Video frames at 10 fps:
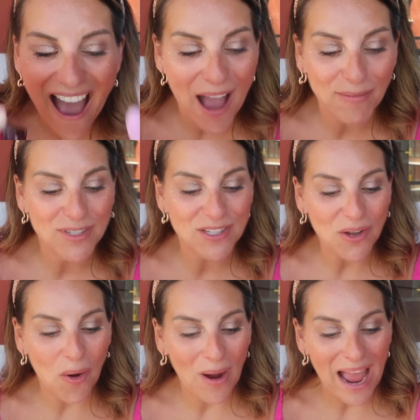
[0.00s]
I'm
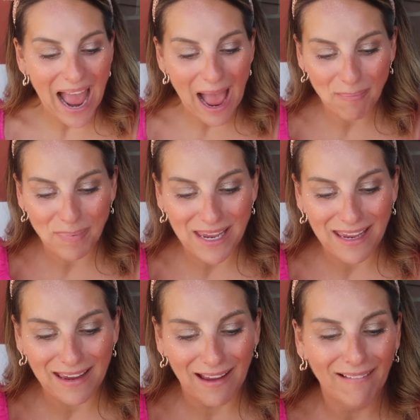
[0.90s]
so
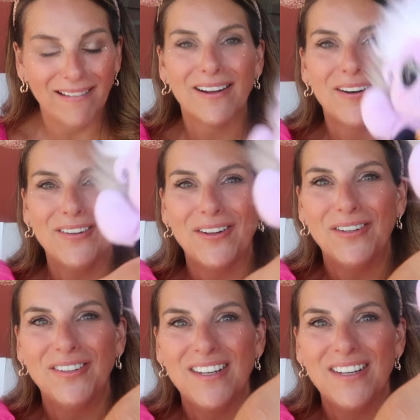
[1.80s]
happy. Look at her little